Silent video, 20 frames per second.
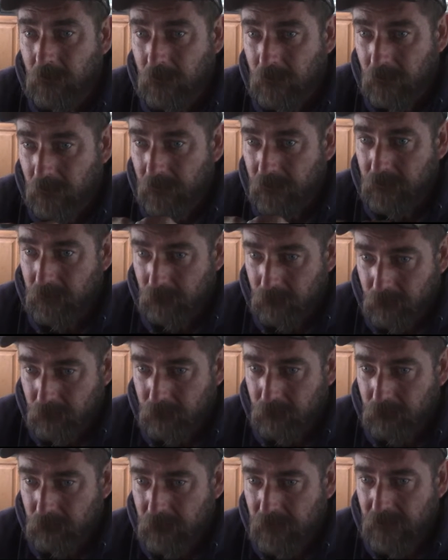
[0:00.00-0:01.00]
like
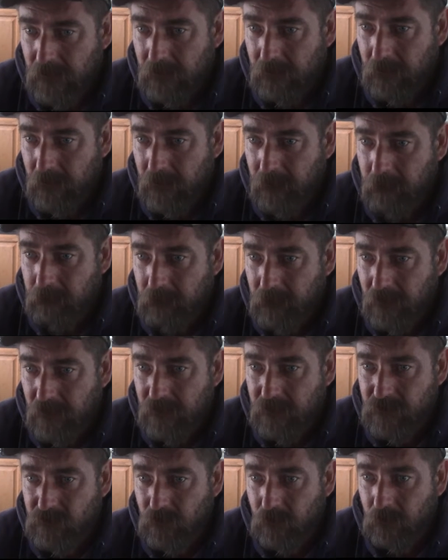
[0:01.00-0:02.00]
him be
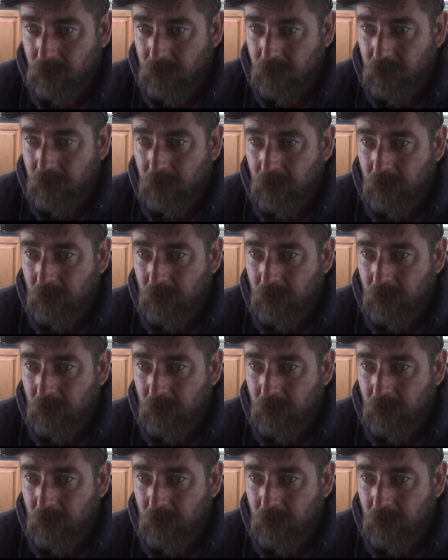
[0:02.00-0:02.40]
his own